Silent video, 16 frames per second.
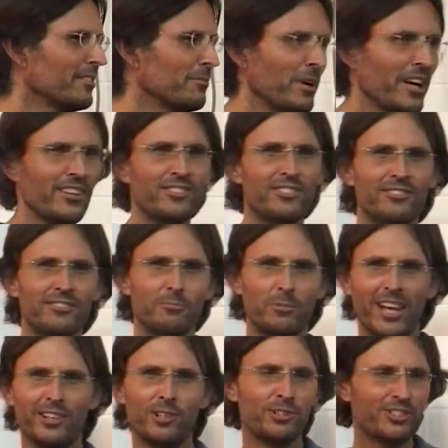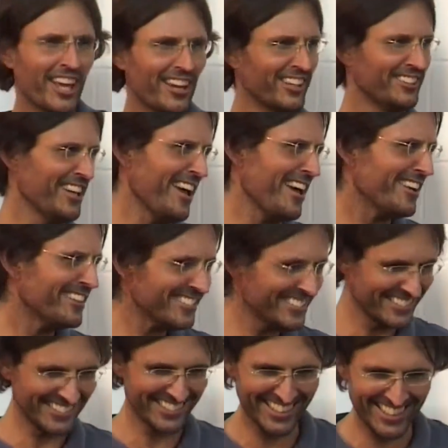where, where Lieutenant Dan
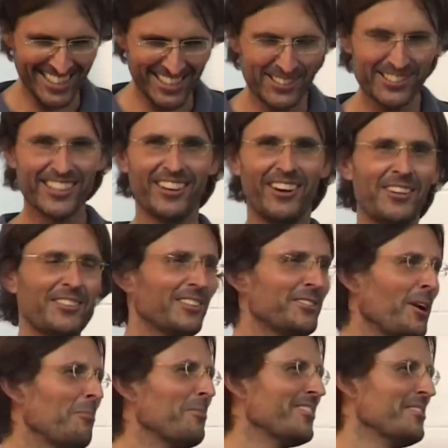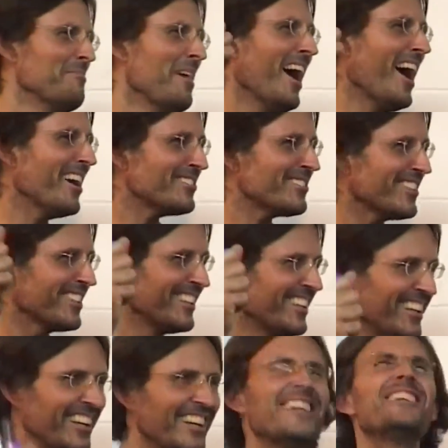is on the top of the mast,
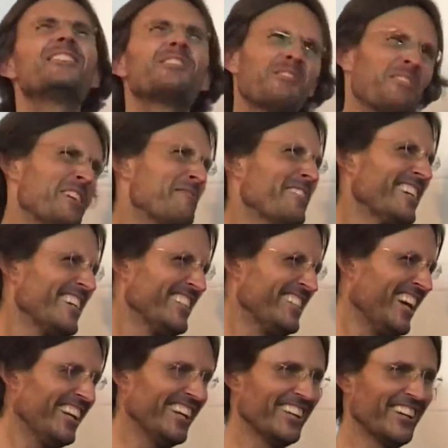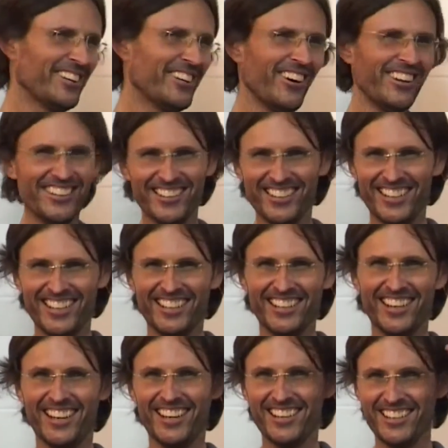screaming and yelling at God in
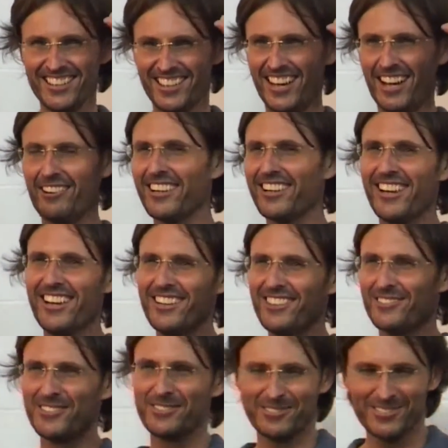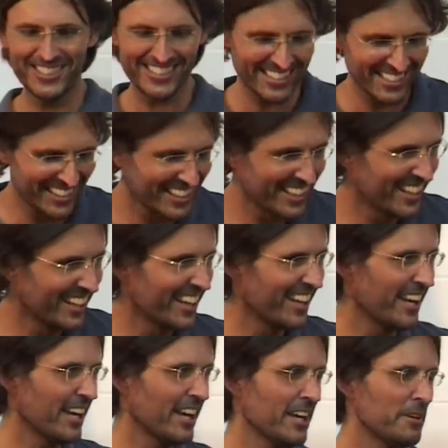the uh, hurricane or what it was.
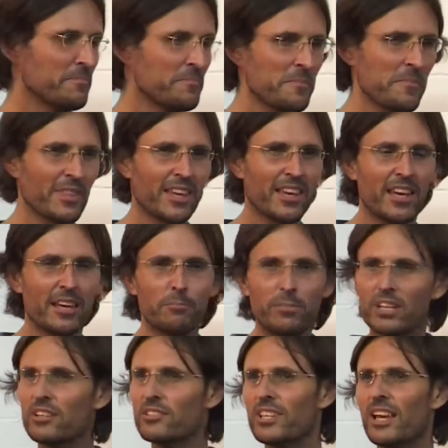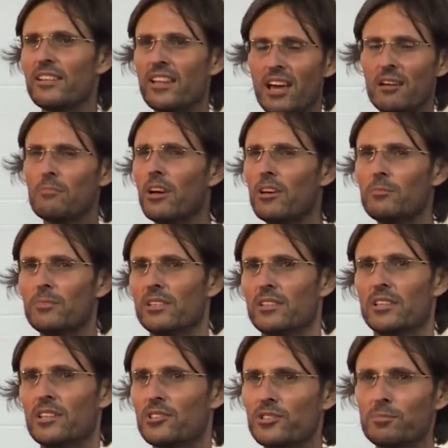And um, because at that
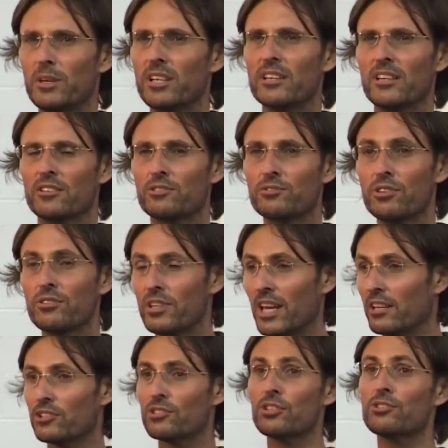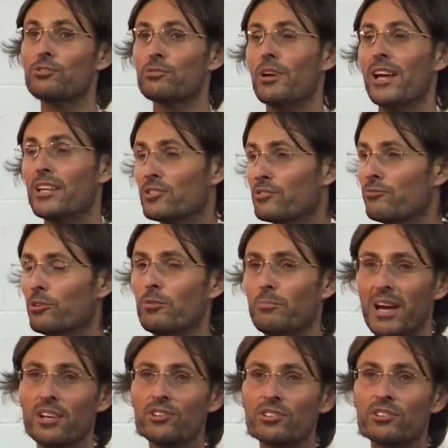moment he's speaking the truth, and it's a
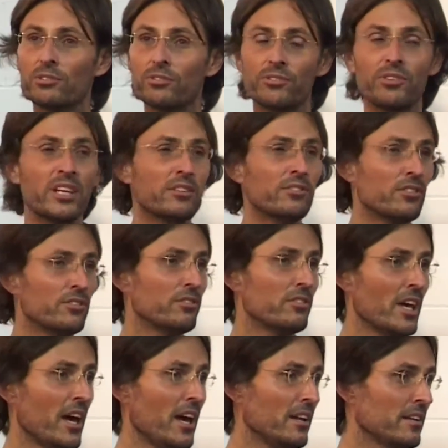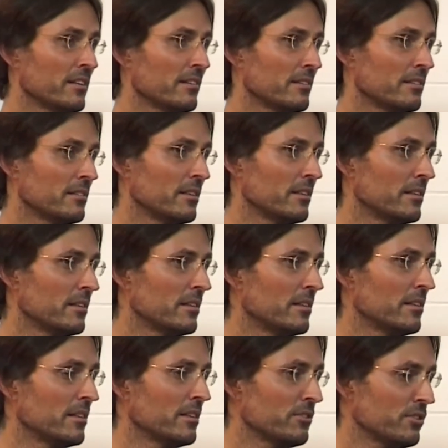transformational thing to do
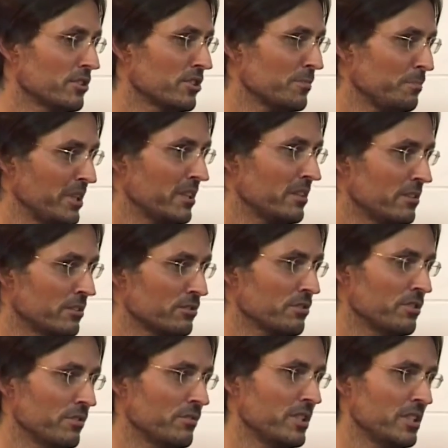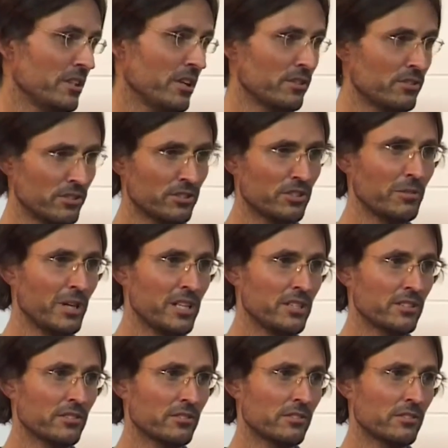that, to speak the truth in those situations.